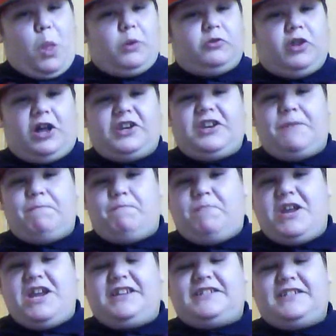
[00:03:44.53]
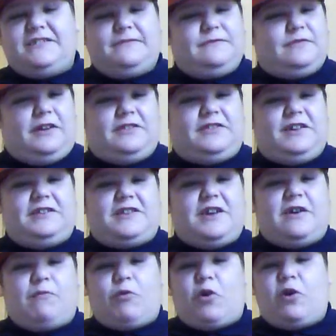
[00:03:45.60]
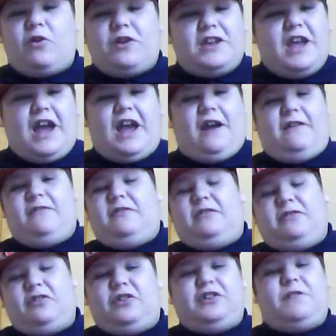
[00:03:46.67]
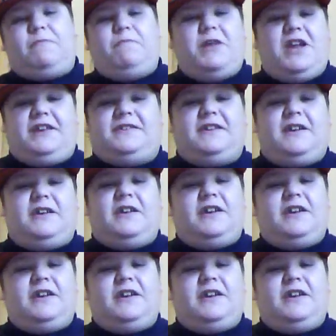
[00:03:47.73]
London Beat, I think they were. Yeah, London Beat.